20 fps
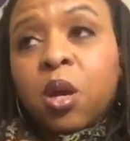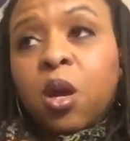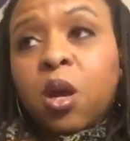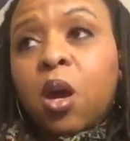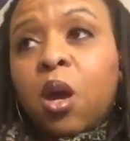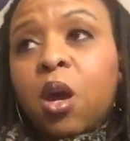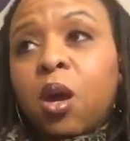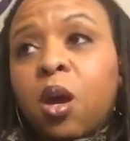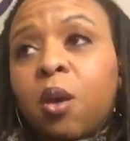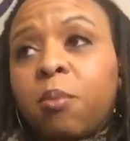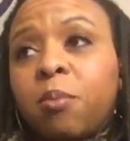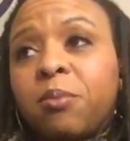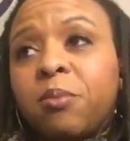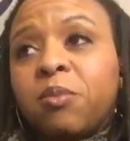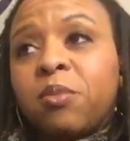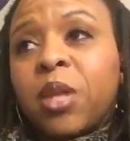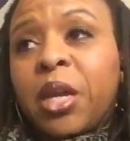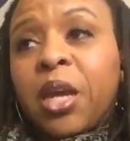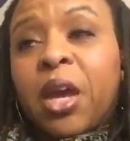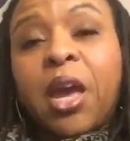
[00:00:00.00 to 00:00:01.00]

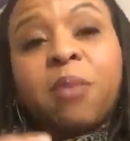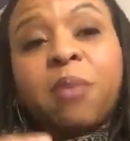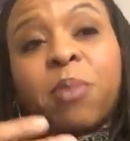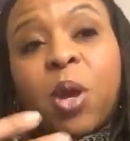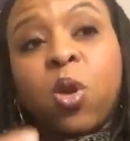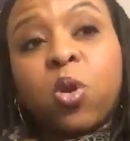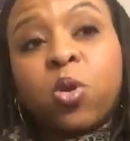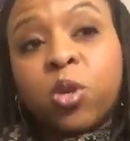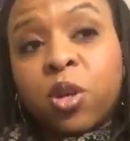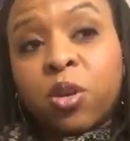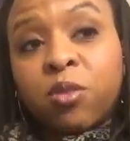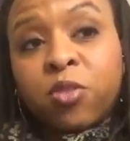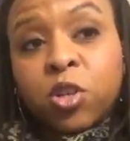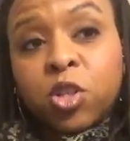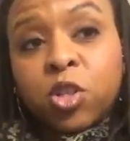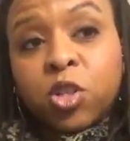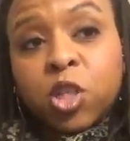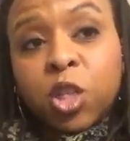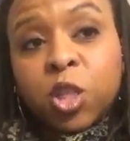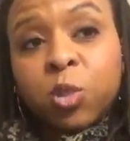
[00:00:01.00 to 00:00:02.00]
like I had my own
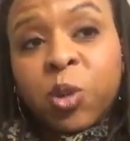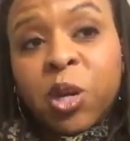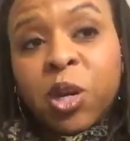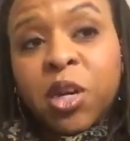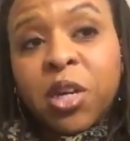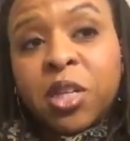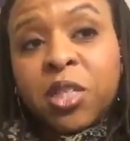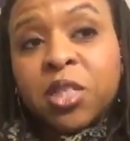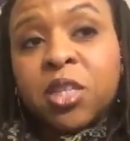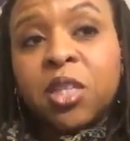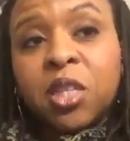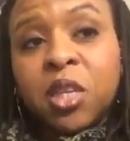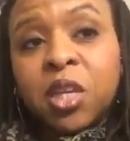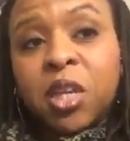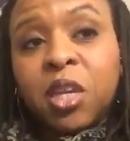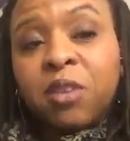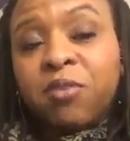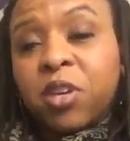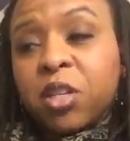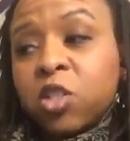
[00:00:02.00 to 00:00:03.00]
conversion experience in
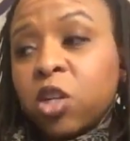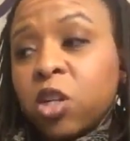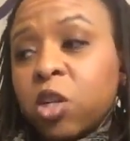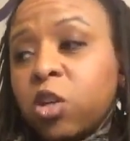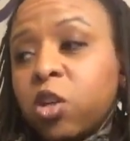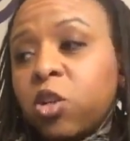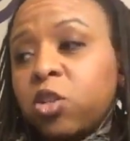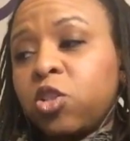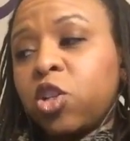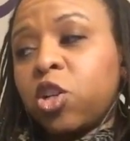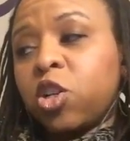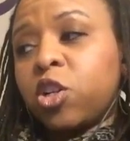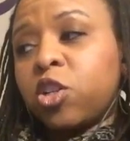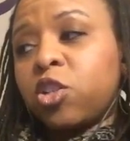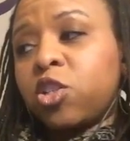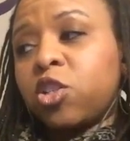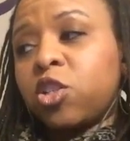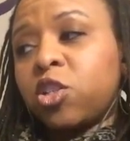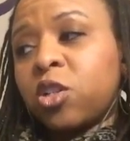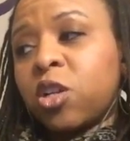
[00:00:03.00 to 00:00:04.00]
the evangelical
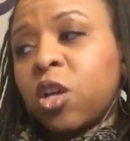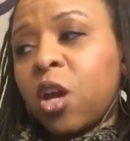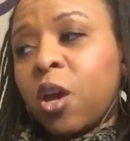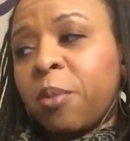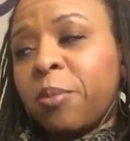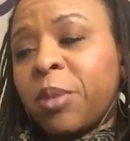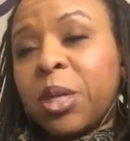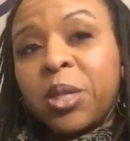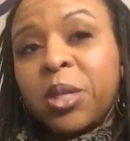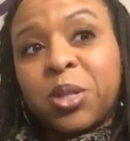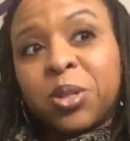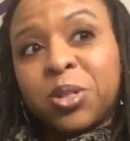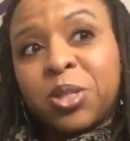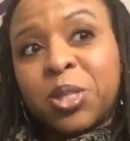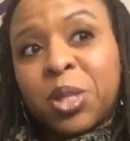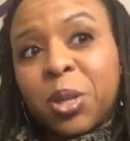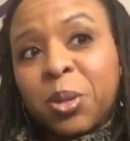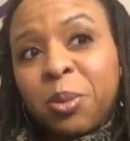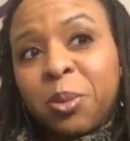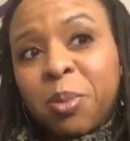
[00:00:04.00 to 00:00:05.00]
church, in a little
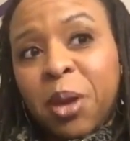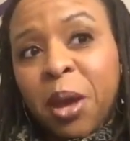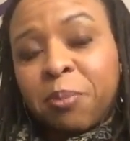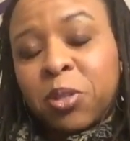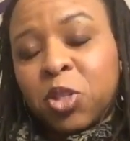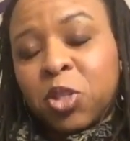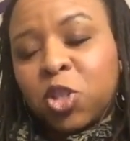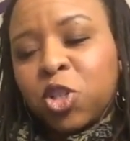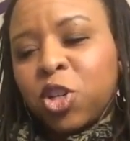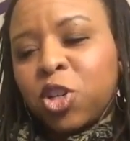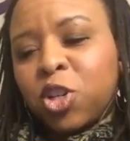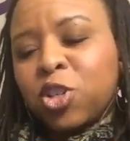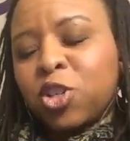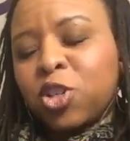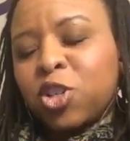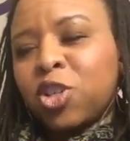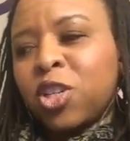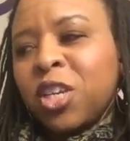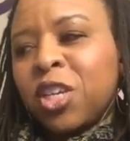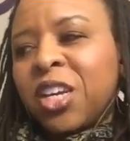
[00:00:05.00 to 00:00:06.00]
Southern Baptist
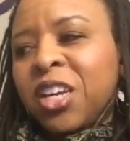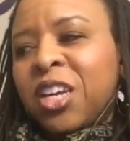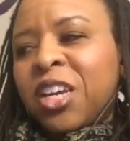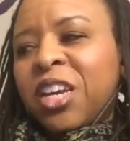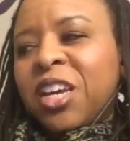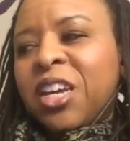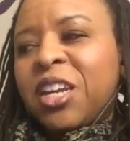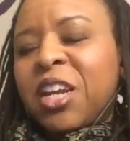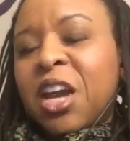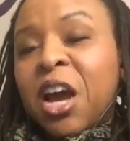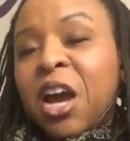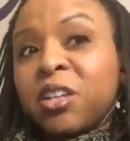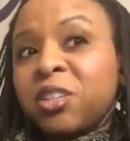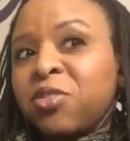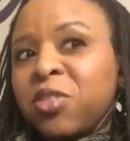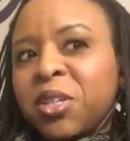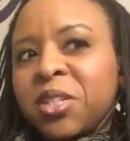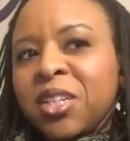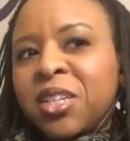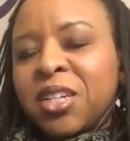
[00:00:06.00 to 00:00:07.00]
church in
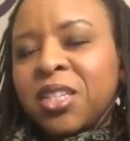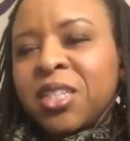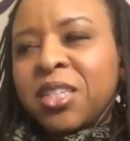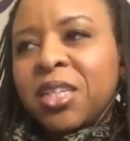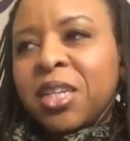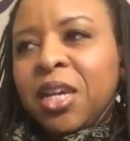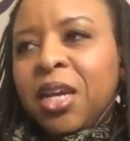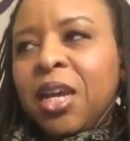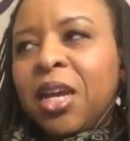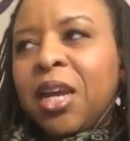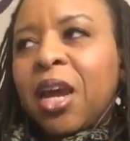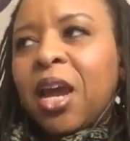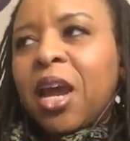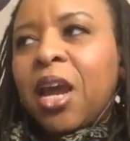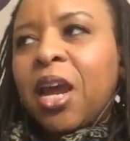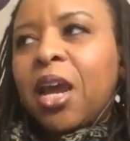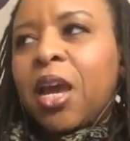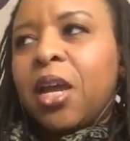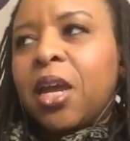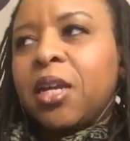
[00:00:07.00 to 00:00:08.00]
Knoxville, Tennessee.
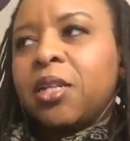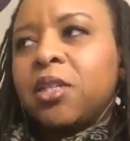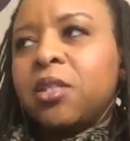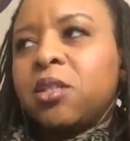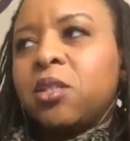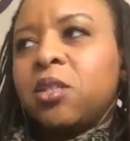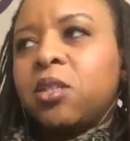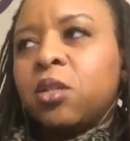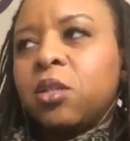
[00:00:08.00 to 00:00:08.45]
And,